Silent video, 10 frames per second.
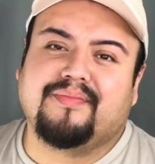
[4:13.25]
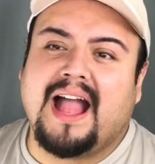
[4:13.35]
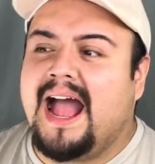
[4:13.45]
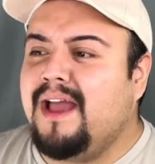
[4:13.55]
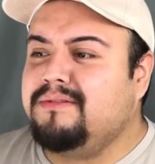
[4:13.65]

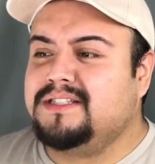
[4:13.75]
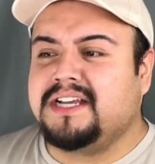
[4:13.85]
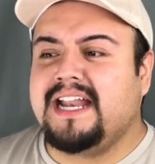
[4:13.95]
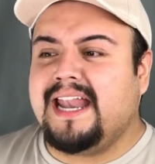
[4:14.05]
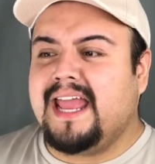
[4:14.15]
I was
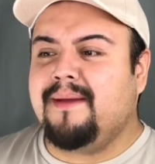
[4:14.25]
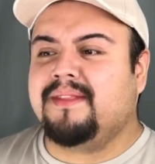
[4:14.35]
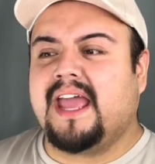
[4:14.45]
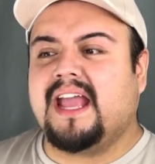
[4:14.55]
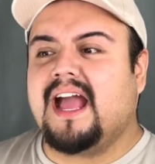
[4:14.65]
looking at
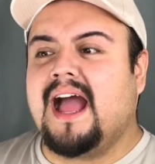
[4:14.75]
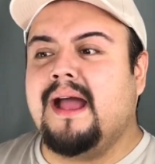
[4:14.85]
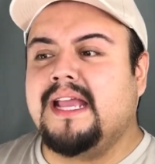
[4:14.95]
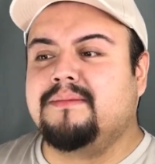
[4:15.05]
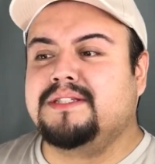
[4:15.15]
him like,
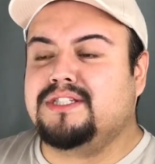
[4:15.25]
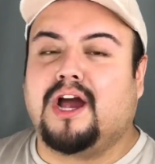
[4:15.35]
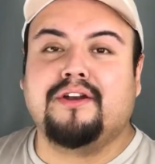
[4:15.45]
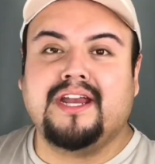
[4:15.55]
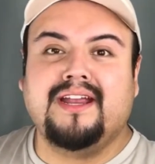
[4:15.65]
I am
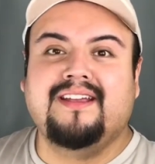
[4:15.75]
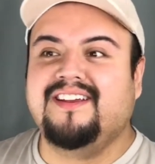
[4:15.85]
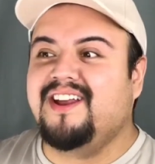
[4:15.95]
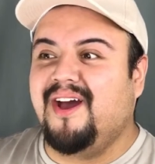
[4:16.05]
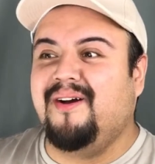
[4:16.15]
sorry,
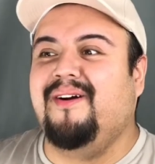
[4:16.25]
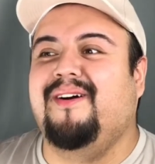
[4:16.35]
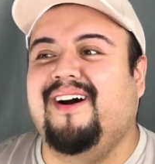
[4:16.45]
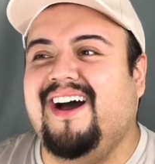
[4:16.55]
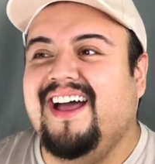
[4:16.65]
you
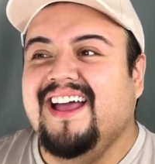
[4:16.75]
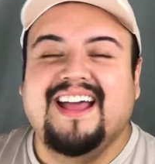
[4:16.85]
know?